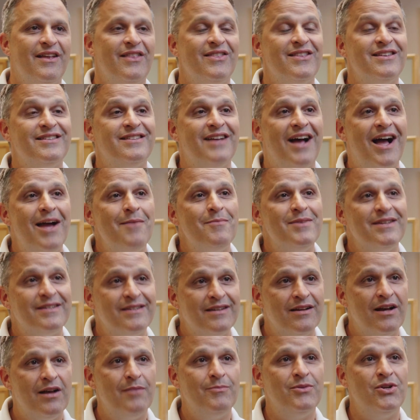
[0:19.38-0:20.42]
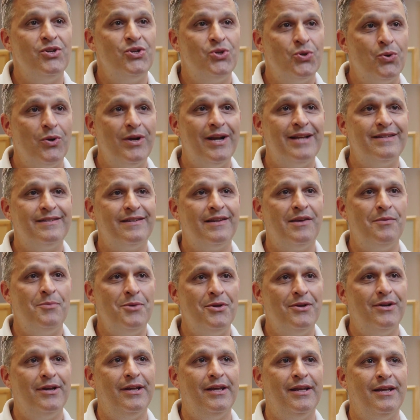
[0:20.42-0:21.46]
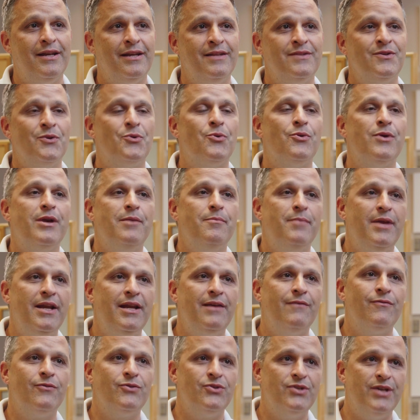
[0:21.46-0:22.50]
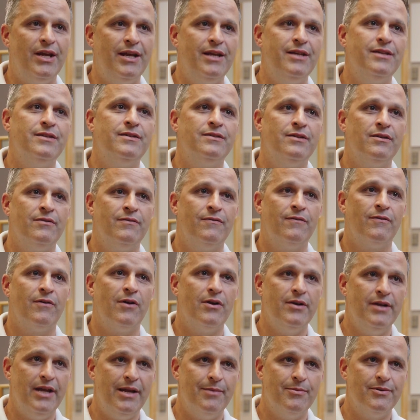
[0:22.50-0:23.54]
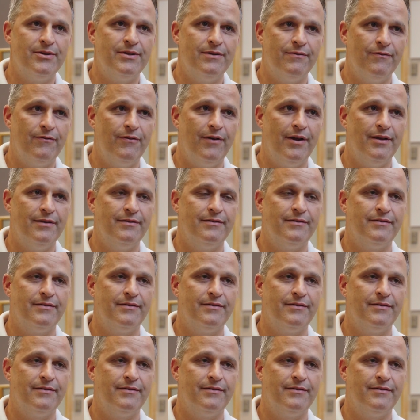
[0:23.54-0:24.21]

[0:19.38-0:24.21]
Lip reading: The time has come to join as a community to create meaningful change for our neighbors and friends.